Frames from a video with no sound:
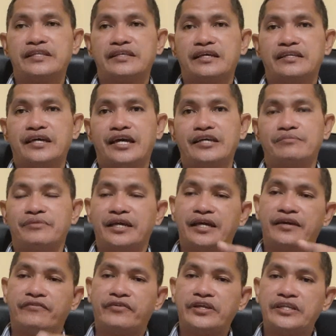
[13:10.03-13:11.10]
in the time.
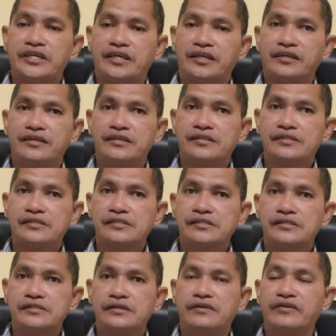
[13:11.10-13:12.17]

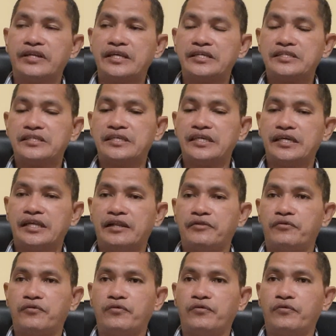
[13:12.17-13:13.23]
Reading
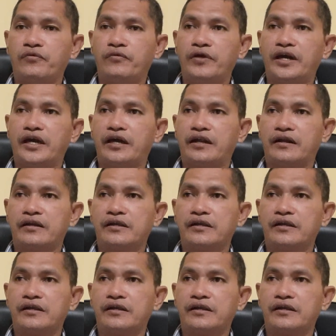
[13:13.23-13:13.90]
skill were